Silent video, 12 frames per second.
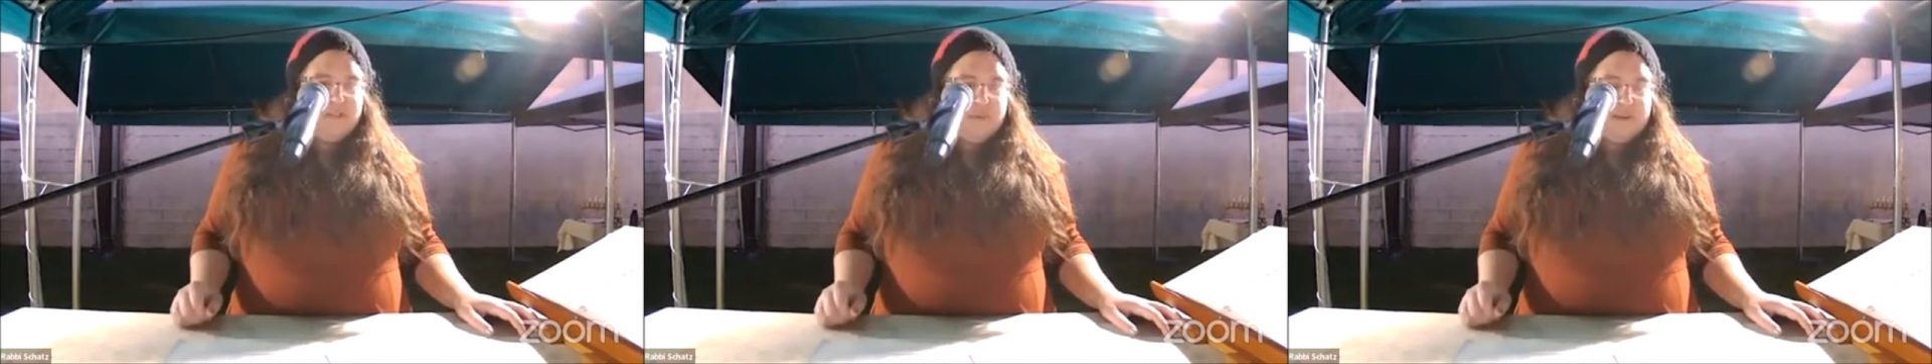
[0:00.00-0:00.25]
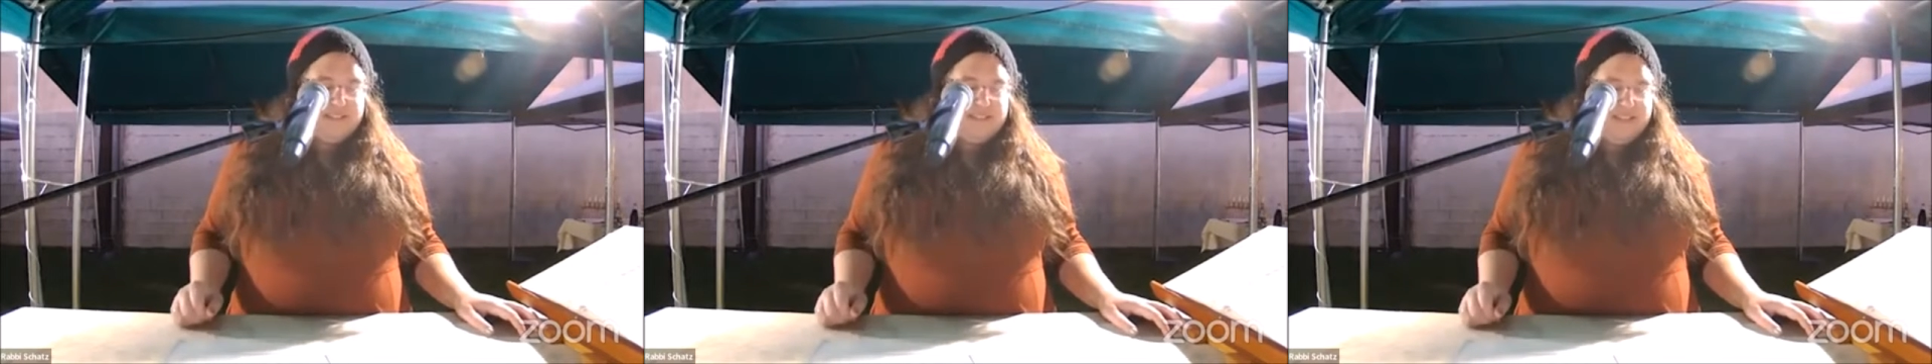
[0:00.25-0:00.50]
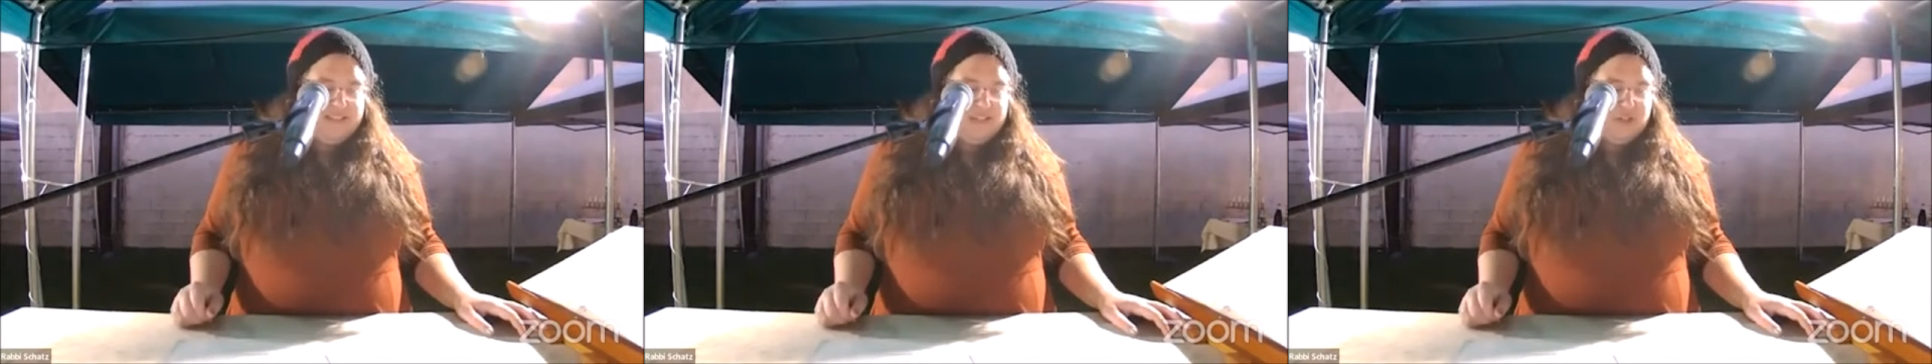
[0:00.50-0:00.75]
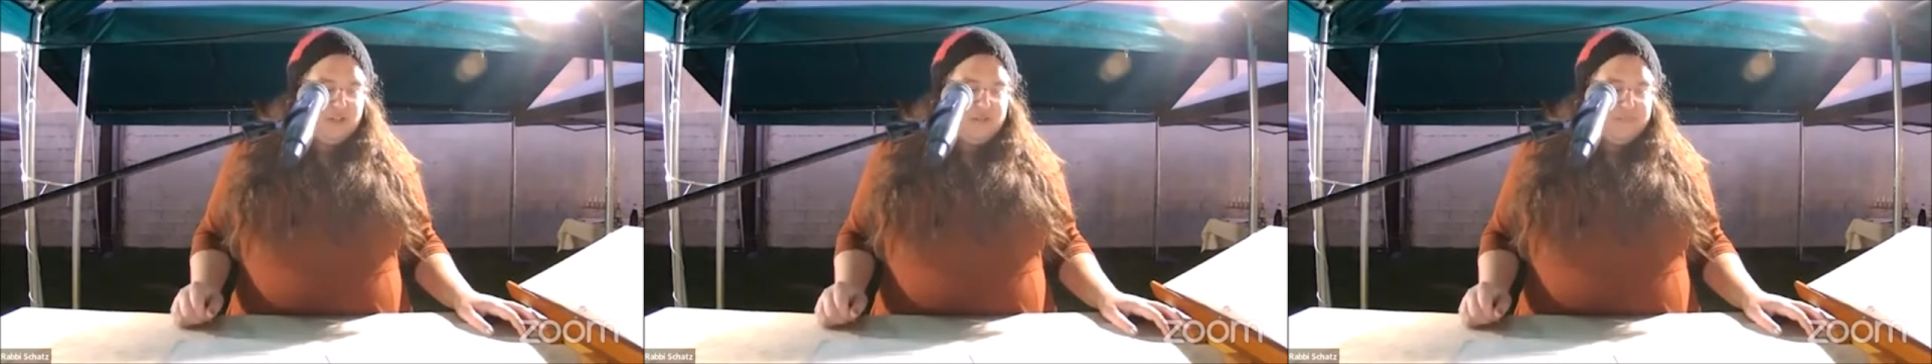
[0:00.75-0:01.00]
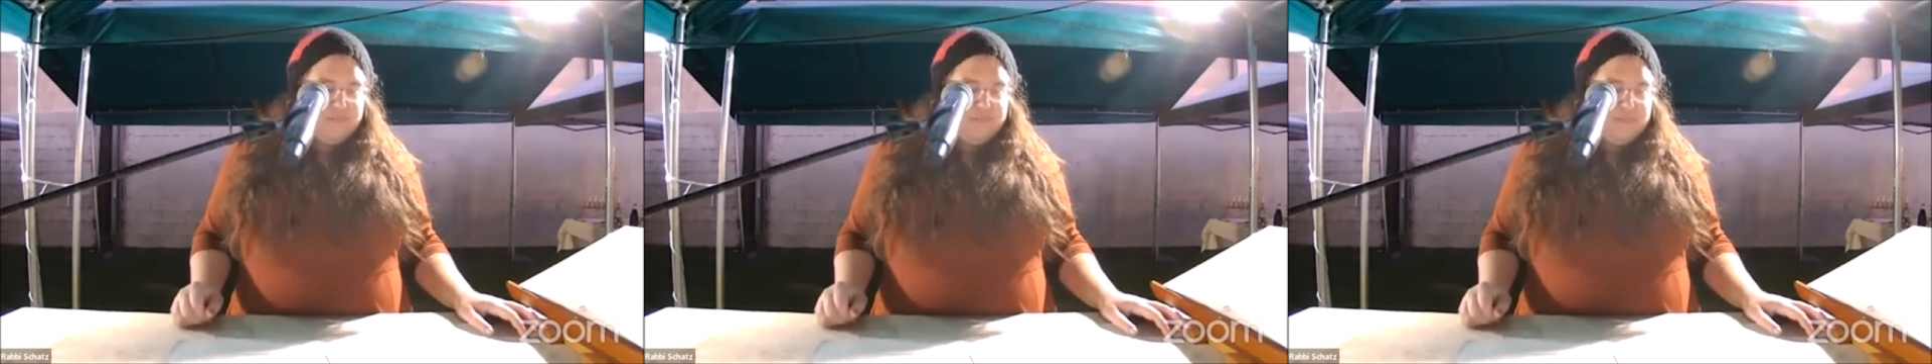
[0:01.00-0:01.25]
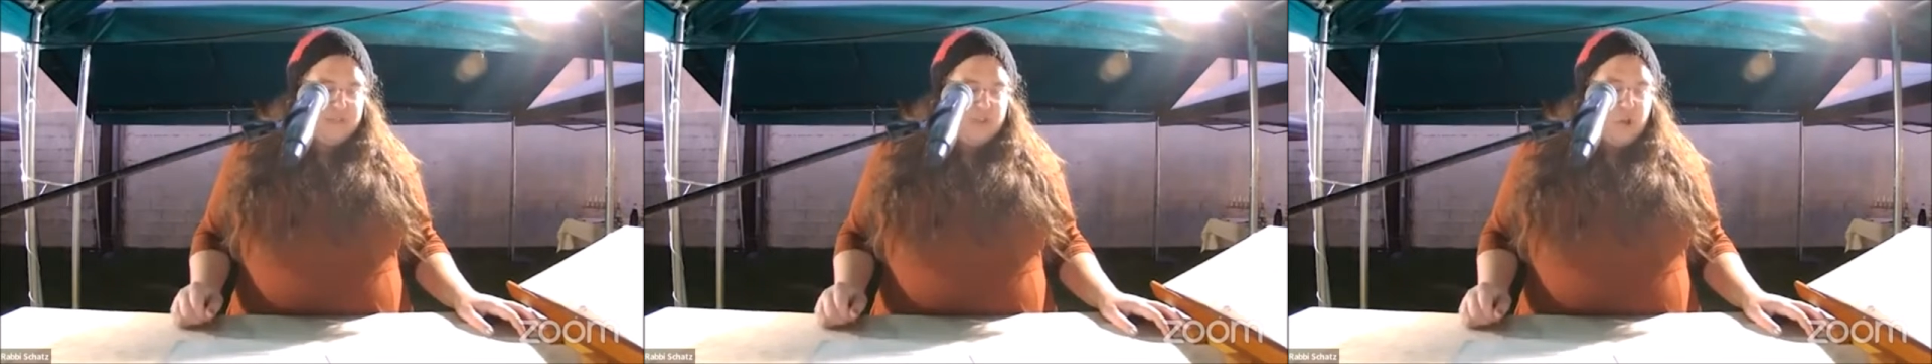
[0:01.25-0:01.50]
prestige.
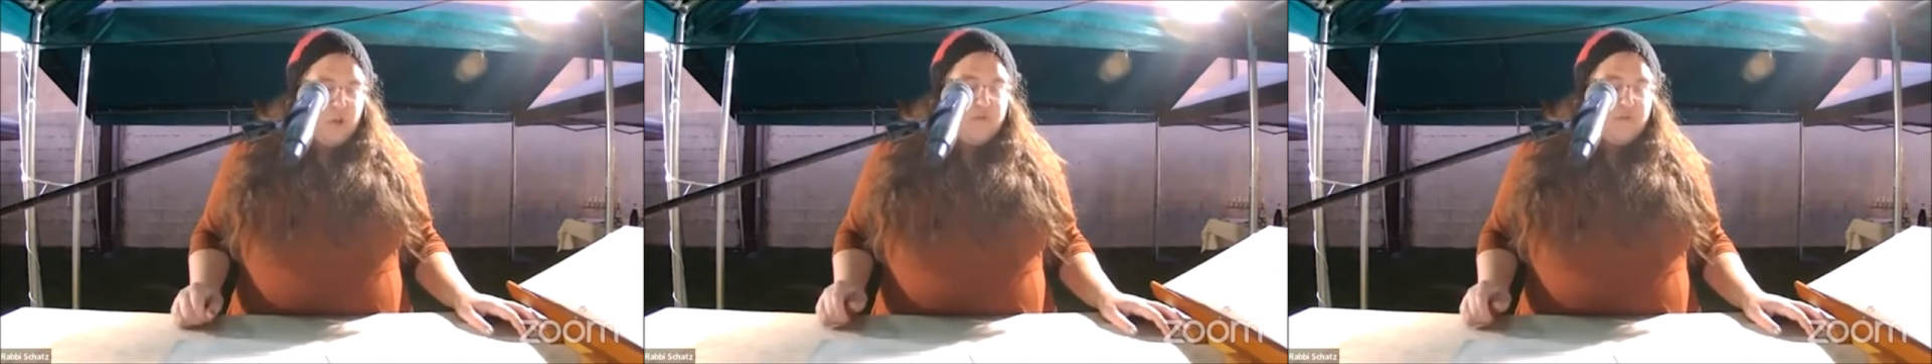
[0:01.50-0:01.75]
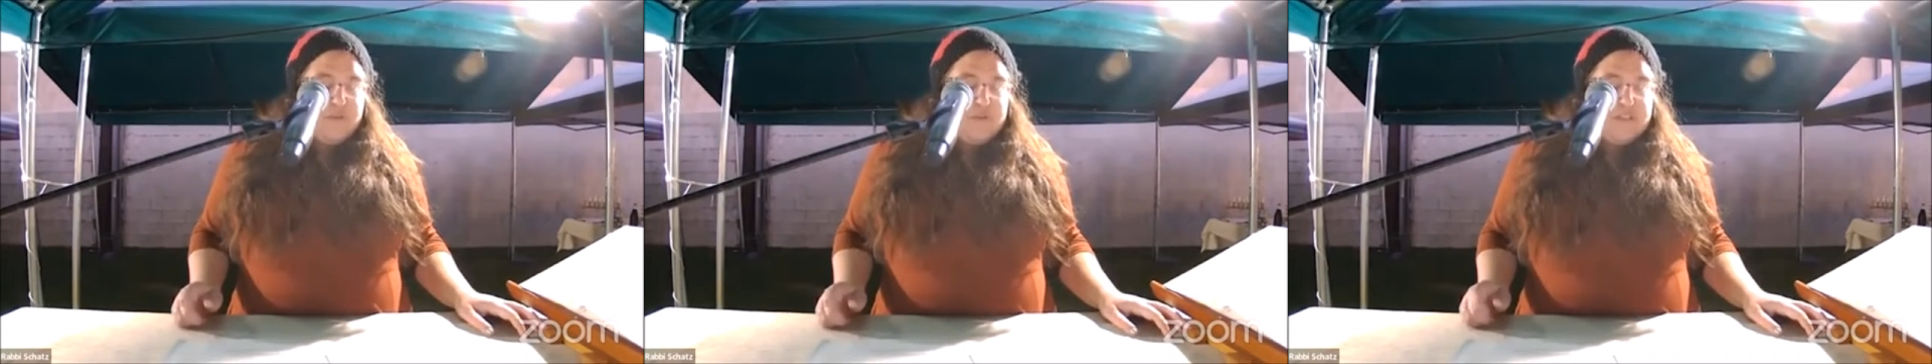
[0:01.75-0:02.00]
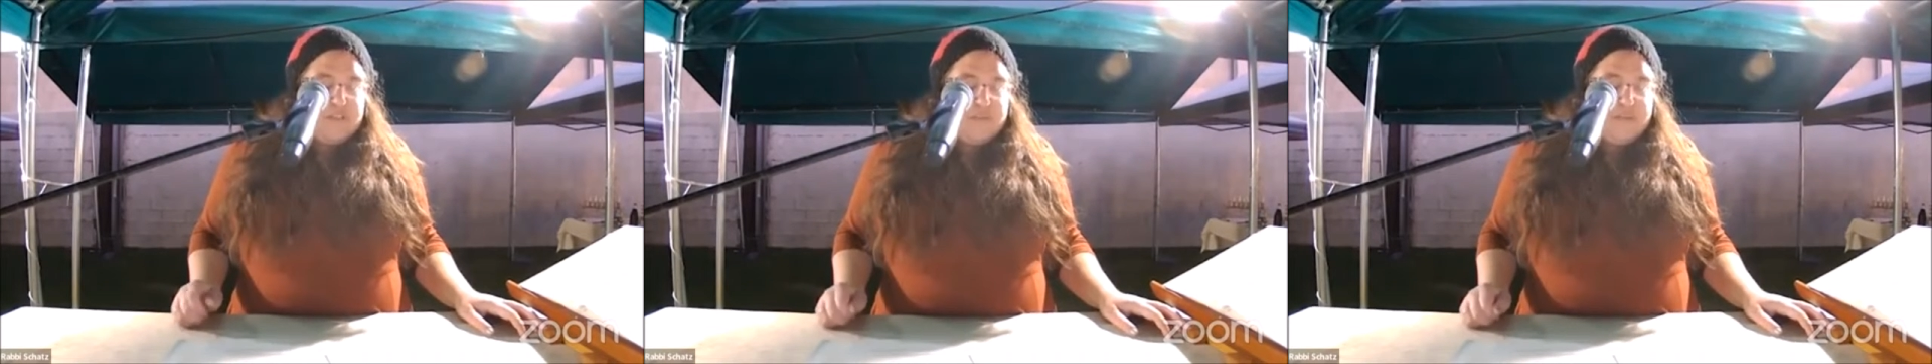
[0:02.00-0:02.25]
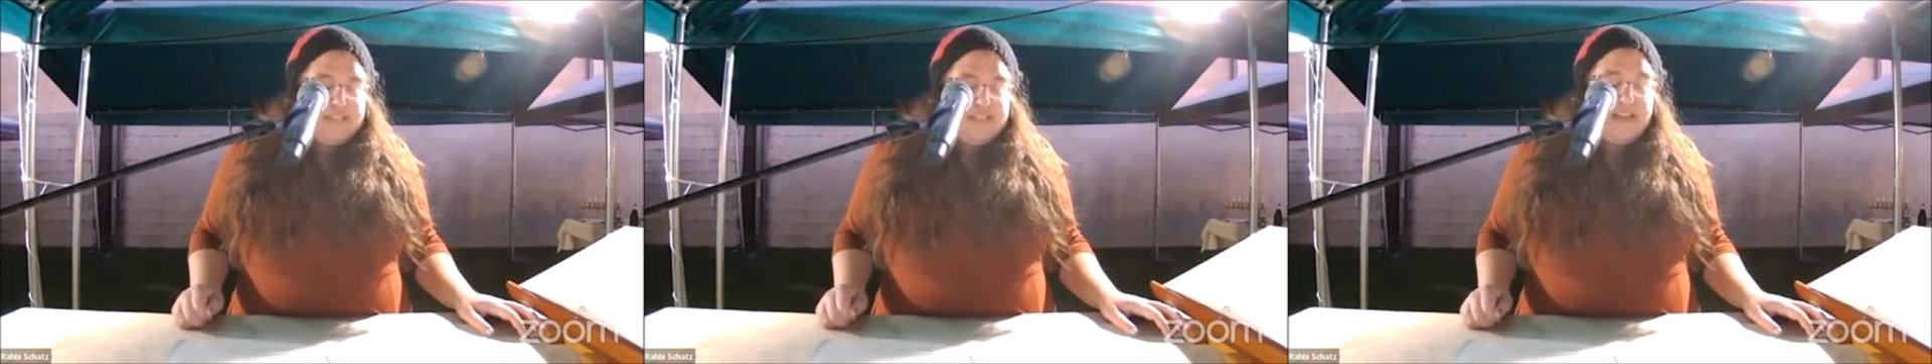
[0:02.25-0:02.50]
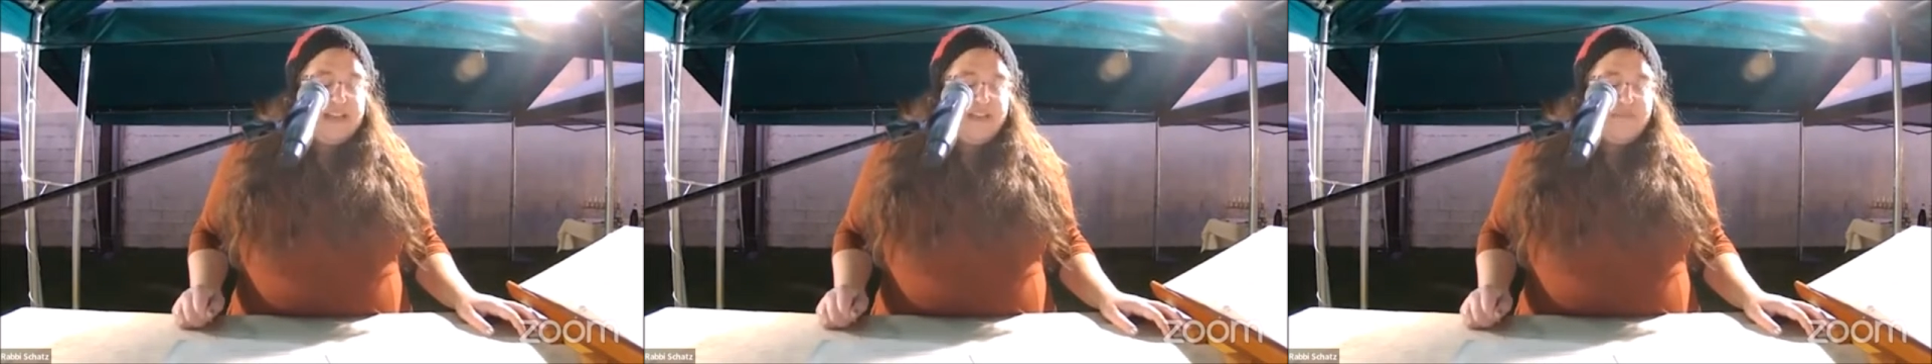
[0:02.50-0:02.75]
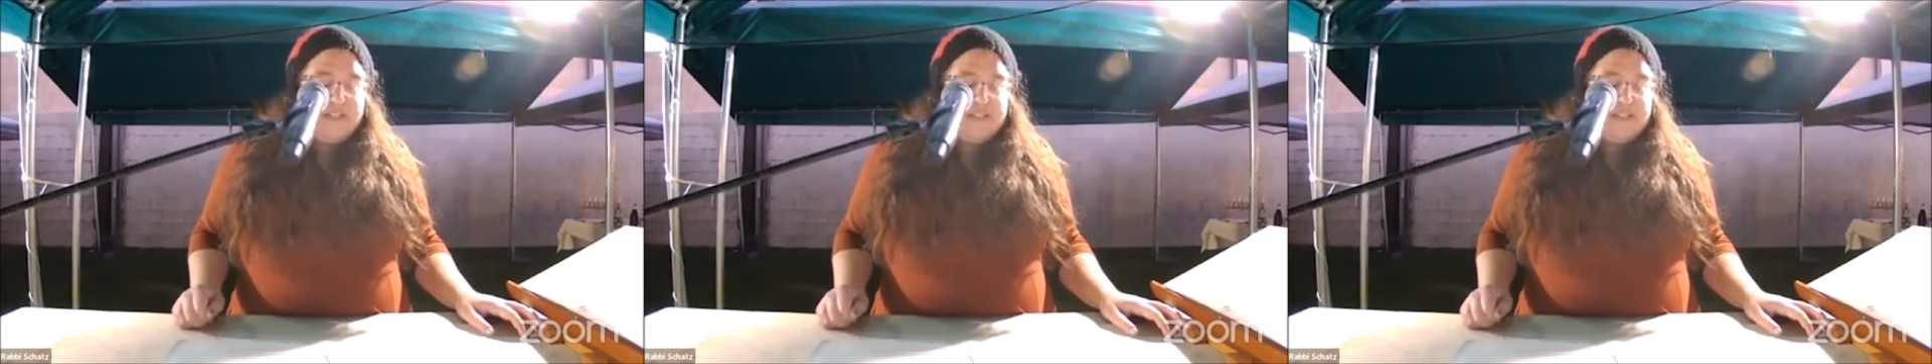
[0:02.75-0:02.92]
For this reason, heavy